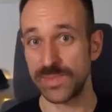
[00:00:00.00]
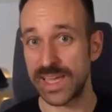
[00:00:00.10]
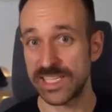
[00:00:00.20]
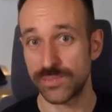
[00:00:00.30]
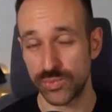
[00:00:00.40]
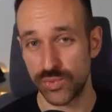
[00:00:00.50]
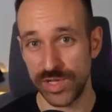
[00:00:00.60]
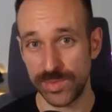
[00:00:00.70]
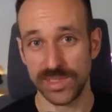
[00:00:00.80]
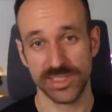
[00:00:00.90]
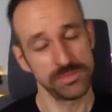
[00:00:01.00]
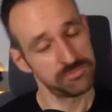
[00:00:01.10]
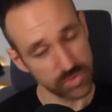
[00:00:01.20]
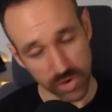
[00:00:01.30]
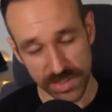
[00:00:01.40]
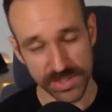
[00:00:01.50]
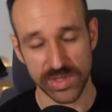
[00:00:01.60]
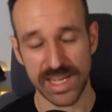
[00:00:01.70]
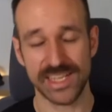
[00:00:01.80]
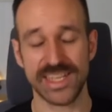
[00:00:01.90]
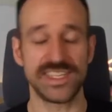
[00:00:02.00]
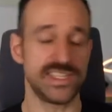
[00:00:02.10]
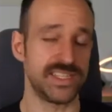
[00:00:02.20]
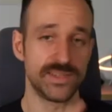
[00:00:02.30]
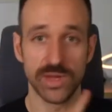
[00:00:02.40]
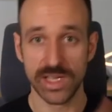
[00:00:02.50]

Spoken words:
Expo pre-build, also kind of easy.